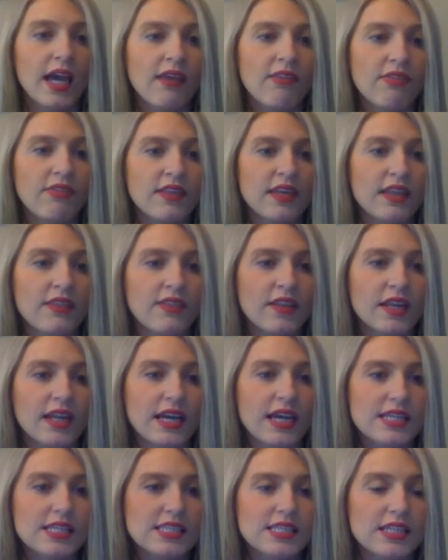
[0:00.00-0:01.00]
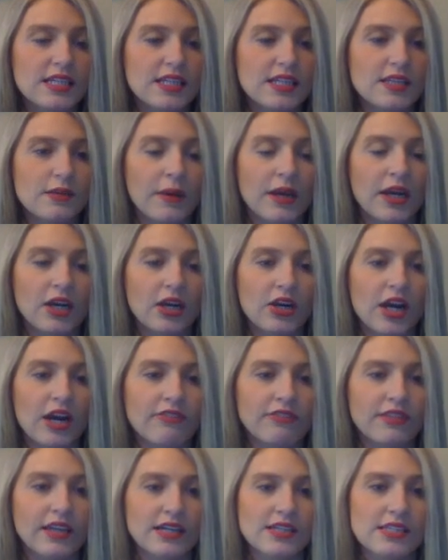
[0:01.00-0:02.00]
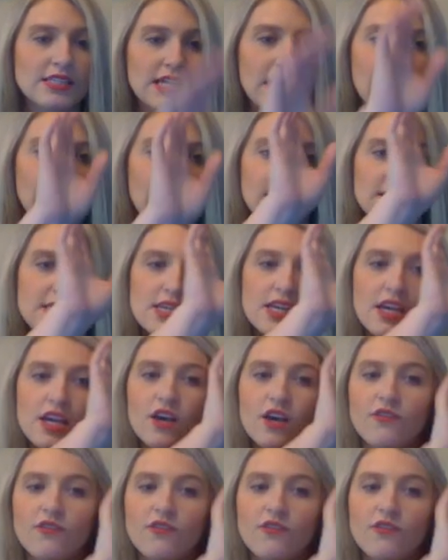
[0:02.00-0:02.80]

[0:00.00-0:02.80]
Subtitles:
And then the next paragraph there says,